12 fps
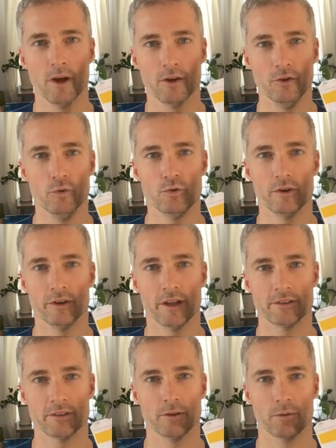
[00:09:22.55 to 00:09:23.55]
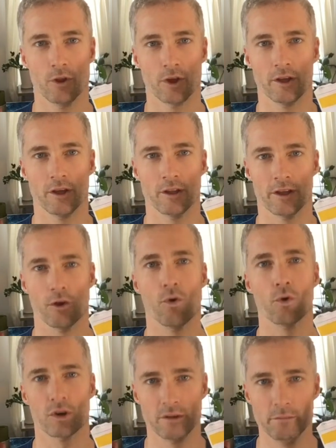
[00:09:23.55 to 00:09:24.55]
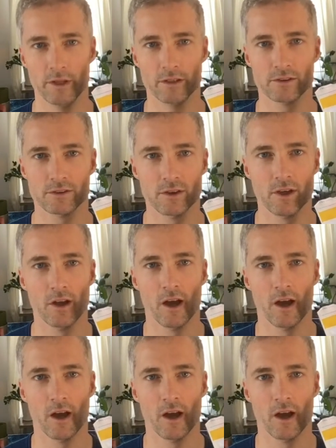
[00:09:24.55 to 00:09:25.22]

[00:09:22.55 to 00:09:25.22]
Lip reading: nutrient density, we're looking at like organ meats